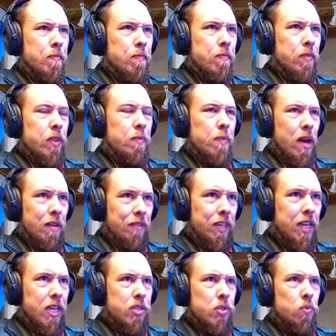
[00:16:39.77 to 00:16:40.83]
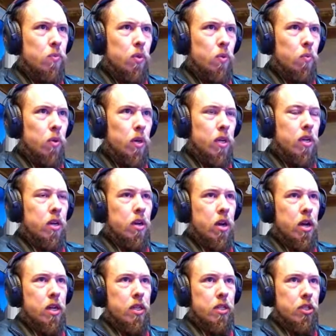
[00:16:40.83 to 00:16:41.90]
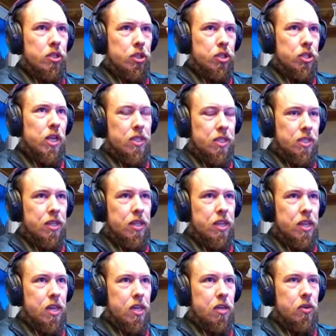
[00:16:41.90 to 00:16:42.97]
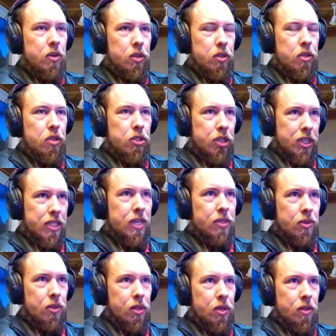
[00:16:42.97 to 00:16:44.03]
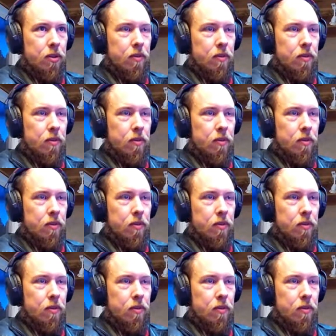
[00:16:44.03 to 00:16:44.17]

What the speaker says: modification will work on just you can just enter the